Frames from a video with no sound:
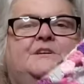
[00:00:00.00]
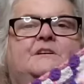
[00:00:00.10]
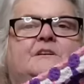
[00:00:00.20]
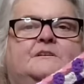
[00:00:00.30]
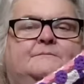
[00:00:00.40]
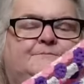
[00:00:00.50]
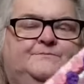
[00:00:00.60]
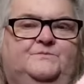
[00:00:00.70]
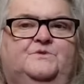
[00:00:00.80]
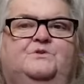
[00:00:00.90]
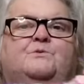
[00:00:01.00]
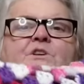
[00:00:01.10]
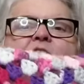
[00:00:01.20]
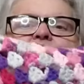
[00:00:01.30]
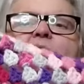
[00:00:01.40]
a, um, with one
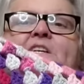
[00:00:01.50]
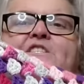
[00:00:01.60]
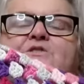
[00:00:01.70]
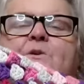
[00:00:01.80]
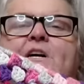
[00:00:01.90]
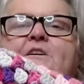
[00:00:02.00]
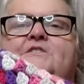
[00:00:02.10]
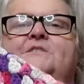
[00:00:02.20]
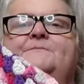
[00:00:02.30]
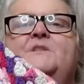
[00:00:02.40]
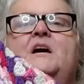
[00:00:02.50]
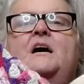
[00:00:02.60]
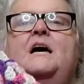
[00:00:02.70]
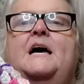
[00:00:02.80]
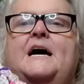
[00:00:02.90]
of the granny squares.
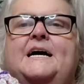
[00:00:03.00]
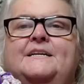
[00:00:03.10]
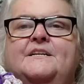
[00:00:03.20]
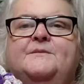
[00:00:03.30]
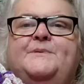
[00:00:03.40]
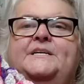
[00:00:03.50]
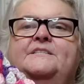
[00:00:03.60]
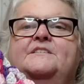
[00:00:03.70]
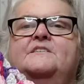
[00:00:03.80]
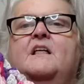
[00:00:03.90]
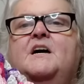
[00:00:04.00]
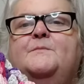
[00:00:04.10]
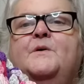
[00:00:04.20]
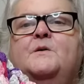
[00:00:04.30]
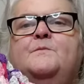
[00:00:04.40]
I ended up picking this light
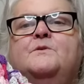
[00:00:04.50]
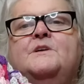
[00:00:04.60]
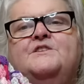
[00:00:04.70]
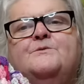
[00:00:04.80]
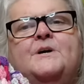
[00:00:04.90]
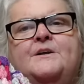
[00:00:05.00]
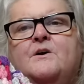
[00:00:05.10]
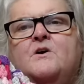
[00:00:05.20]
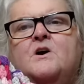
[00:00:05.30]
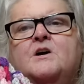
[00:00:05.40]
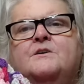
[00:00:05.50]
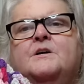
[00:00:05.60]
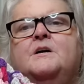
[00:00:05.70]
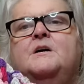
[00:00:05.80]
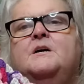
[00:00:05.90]
purple. That's a red heart.
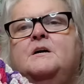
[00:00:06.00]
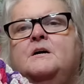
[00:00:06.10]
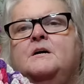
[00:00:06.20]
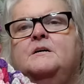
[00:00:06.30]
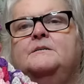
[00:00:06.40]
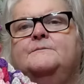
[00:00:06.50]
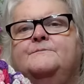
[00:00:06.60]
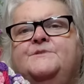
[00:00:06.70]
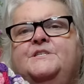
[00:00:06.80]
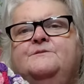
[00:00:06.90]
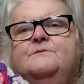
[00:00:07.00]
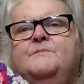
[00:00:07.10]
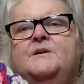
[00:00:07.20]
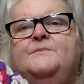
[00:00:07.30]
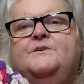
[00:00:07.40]
Um, this one
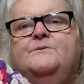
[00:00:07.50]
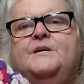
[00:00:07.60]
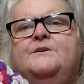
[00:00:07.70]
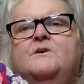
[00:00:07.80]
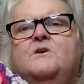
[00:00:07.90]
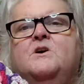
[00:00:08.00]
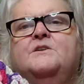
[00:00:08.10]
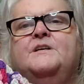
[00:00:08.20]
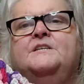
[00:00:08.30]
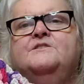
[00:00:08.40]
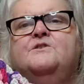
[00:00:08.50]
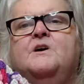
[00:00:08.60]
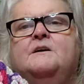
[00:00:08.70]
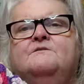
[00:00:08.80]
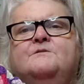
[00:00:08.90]
might be a red heart. That's a
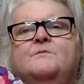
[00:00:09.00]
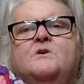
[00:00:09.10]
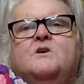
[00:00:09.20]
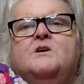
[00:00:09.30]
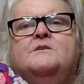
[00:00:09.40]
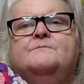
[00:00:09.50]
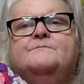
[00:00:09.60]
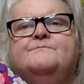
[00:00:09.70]
Craft Smart.